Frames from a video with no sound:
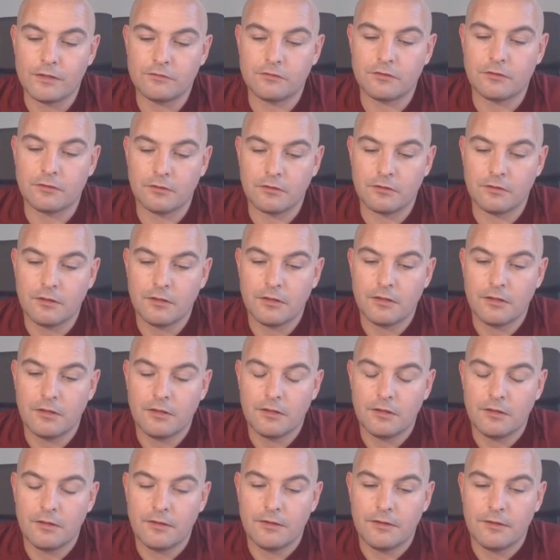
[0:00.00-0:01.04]
got
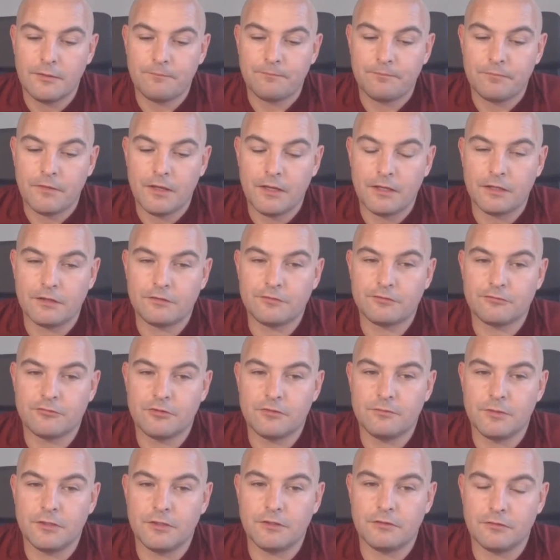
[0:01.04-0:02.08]
an
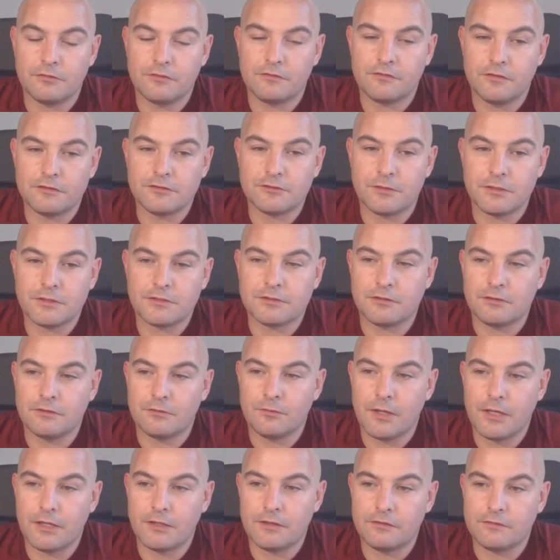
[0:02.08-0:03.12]
extremely good situational
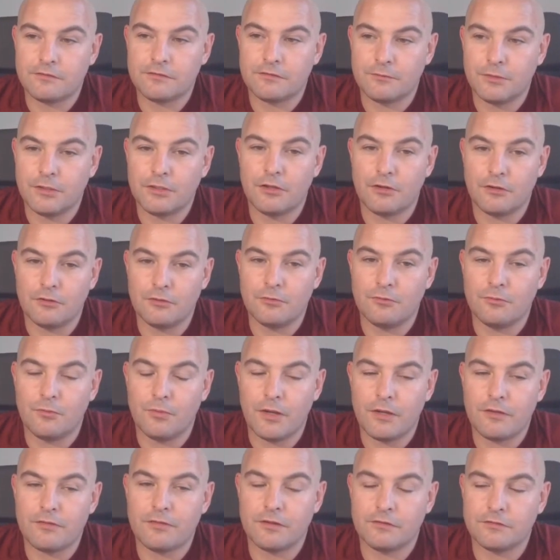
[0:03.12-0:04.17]
awareness, and we know
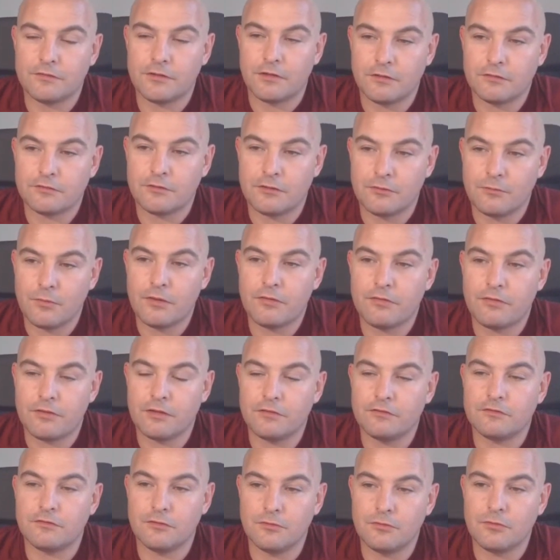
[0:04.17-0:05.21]
where things are. So when
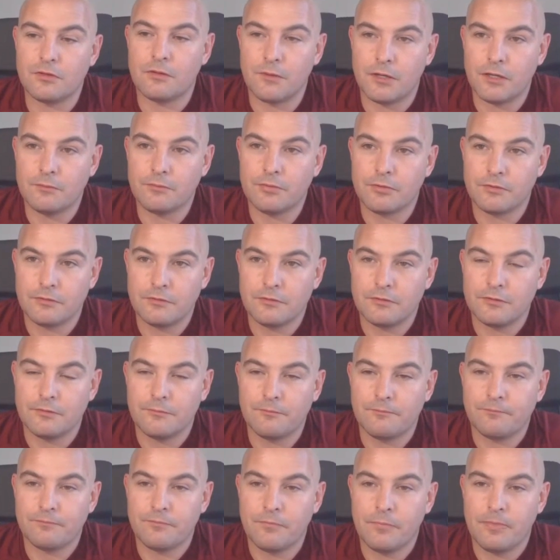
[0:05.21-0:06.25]
things do come up,
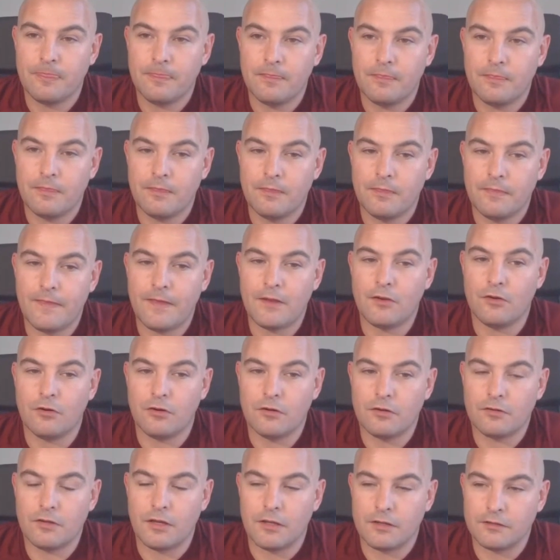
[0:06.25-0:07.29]
they're
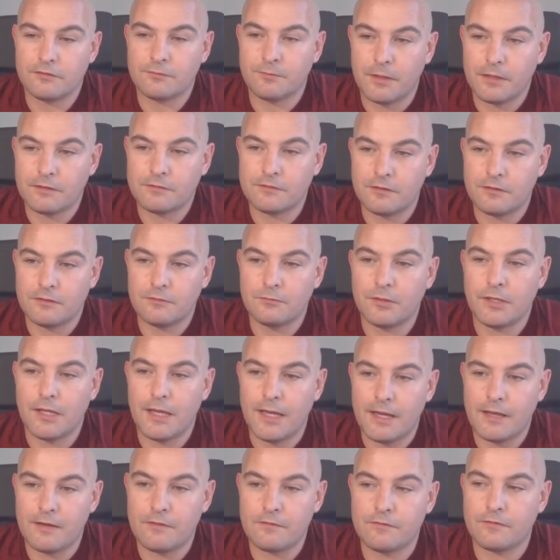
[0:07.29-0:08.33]
not unexpected, and we
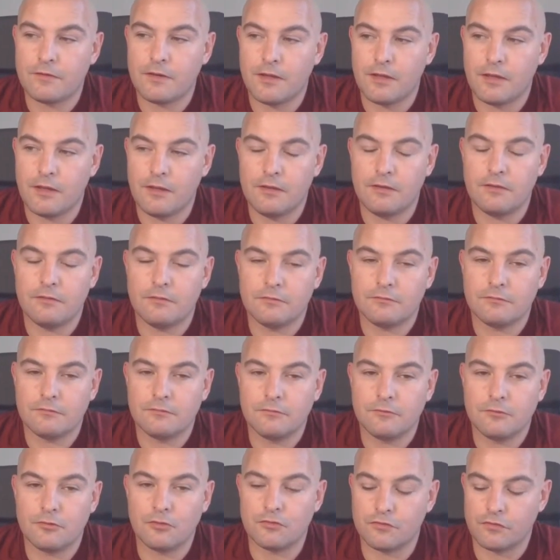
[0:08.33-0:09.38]
have a
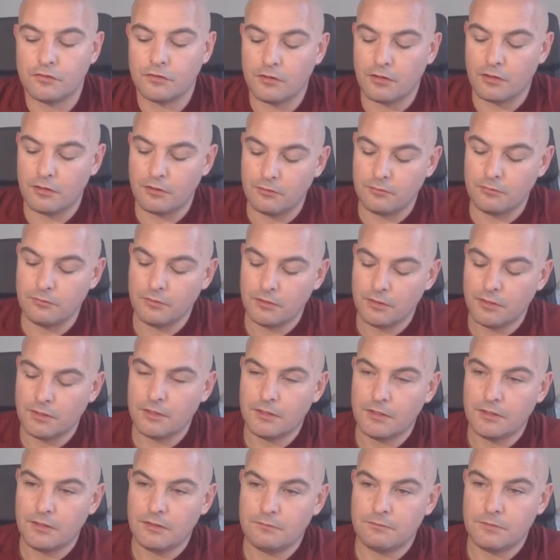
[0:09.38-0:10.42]
good to go
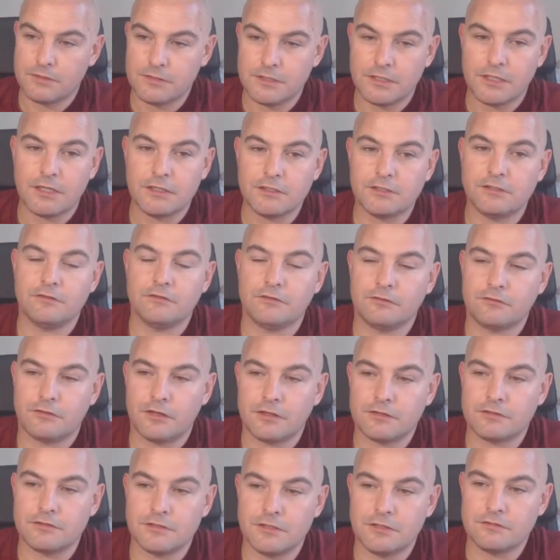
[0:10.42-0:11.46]
mitigation
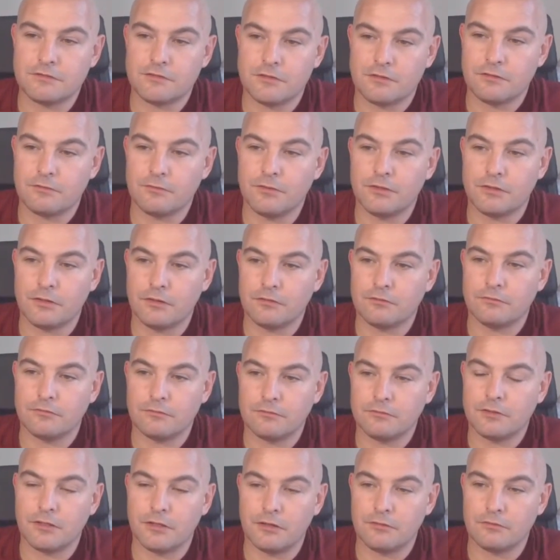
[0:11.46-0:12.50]
strategy so that we don't,
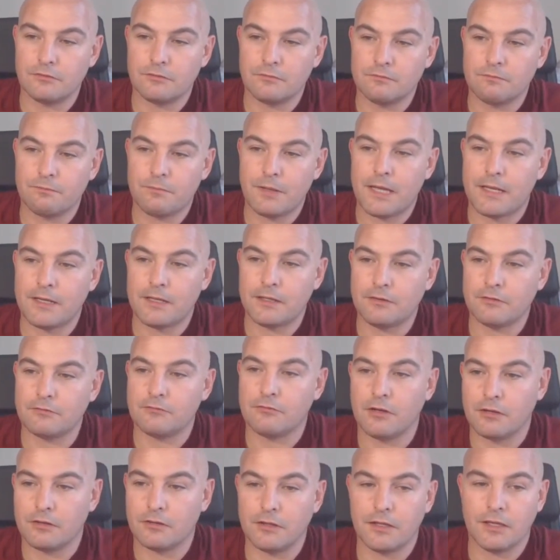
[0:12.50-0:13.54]
panic and
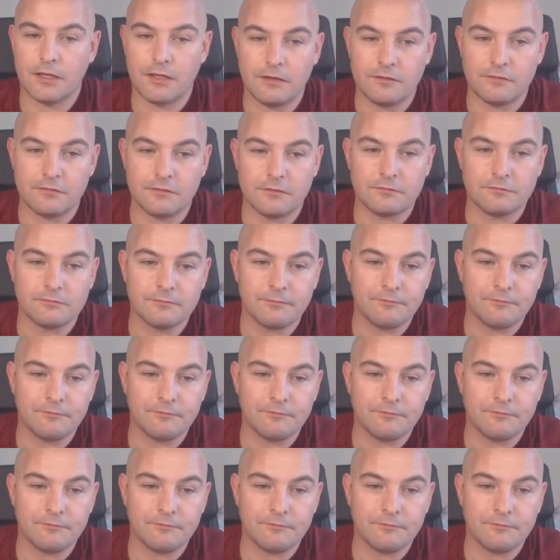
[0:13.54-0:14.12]
run and get eaten.